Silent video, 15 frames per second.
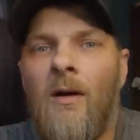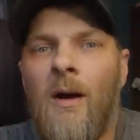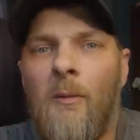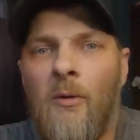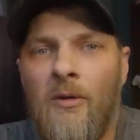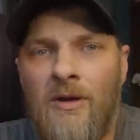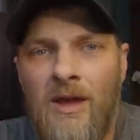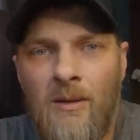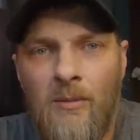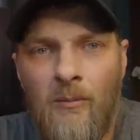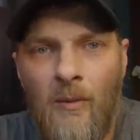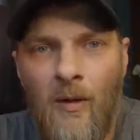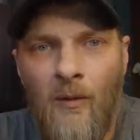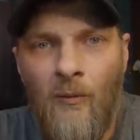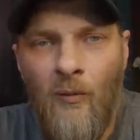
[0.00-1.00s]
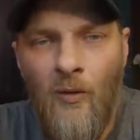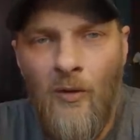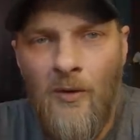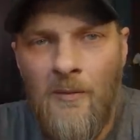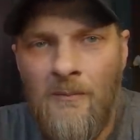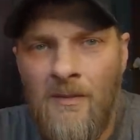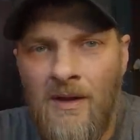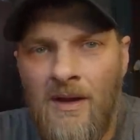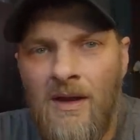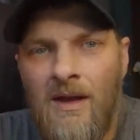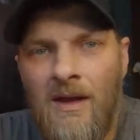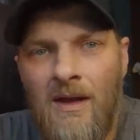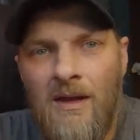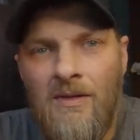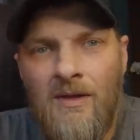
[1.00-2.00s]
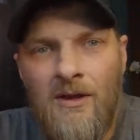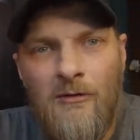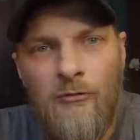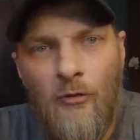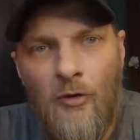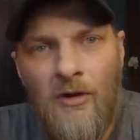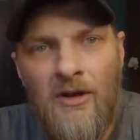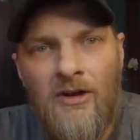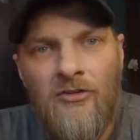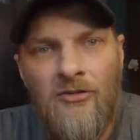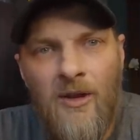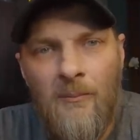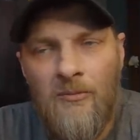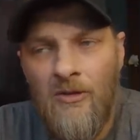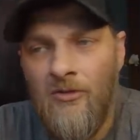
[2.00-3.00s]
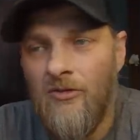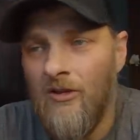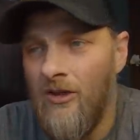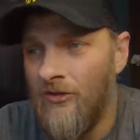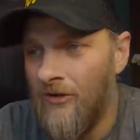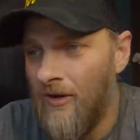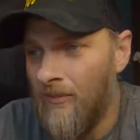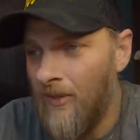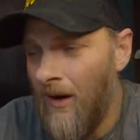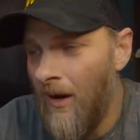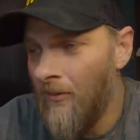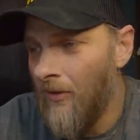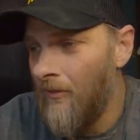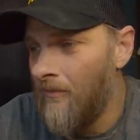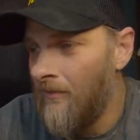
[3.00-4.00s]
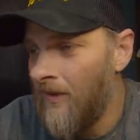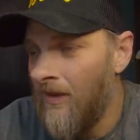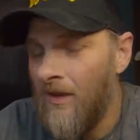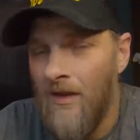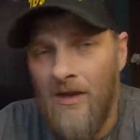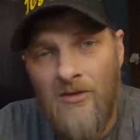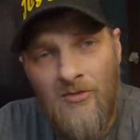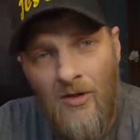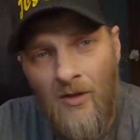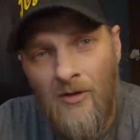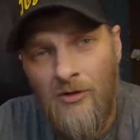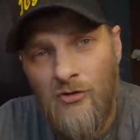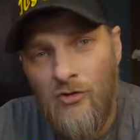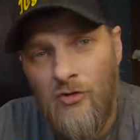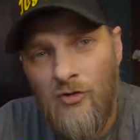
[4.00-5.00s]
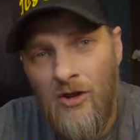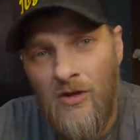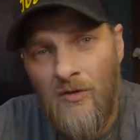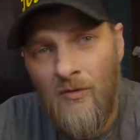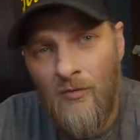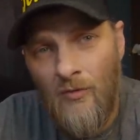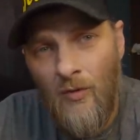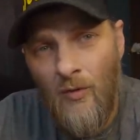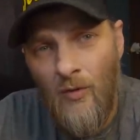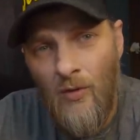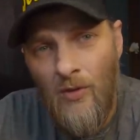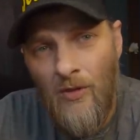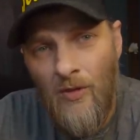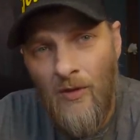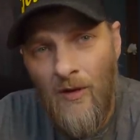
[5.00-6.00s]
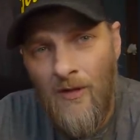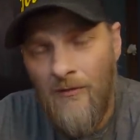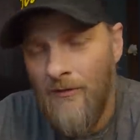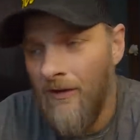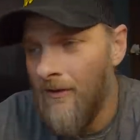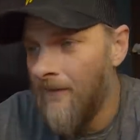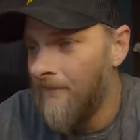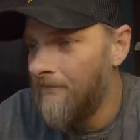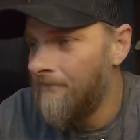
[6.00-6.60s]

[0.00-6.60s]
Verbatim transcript: are able to keep them all warm, and therefore acceptance isn't a problem as long as you didn't roll the larva.